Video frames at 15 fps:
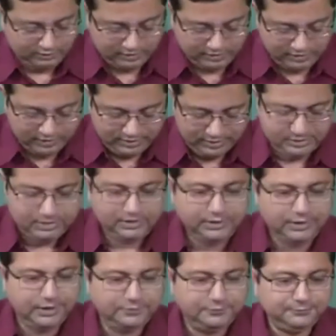Okay.
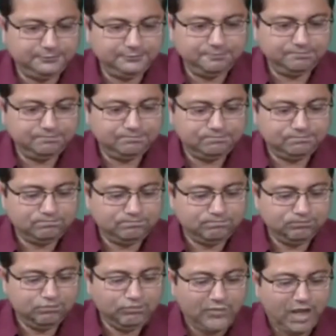Now,
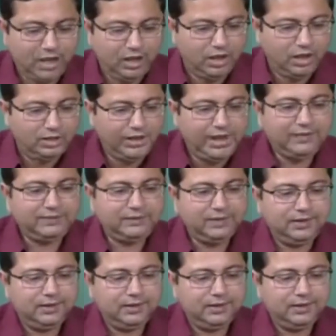next